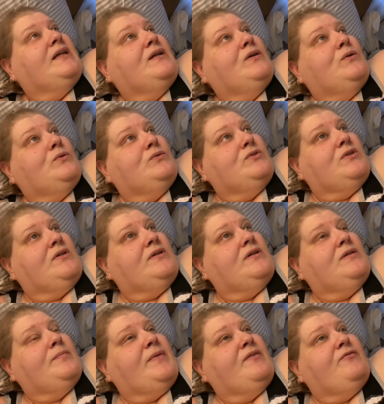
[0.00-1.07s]
in
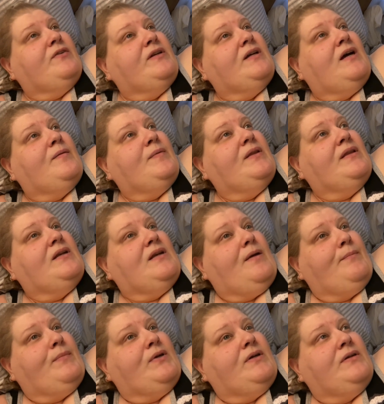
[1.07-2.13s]
Ozark. My friend got me the
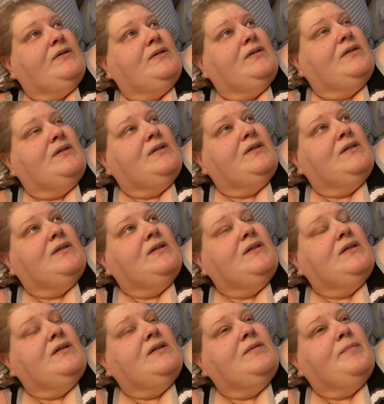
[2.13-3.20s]
number.
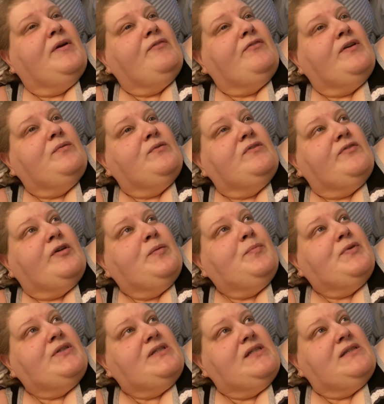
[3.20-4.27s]
My friend was very
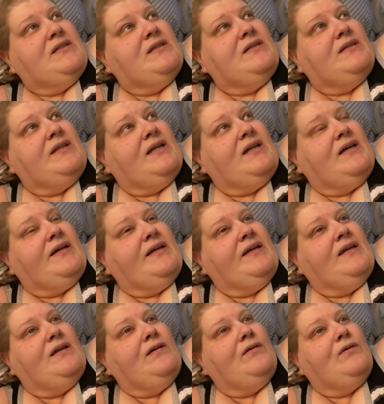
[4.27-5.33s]
persistent that
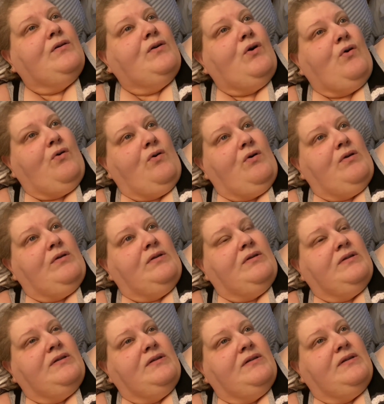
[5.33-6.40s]
I call
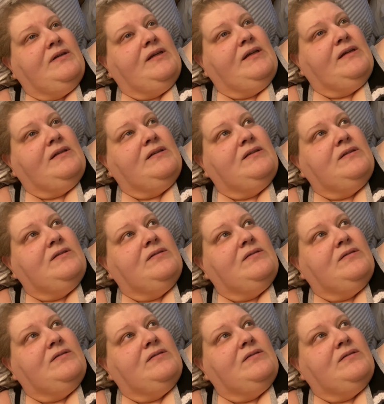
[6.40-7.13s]
and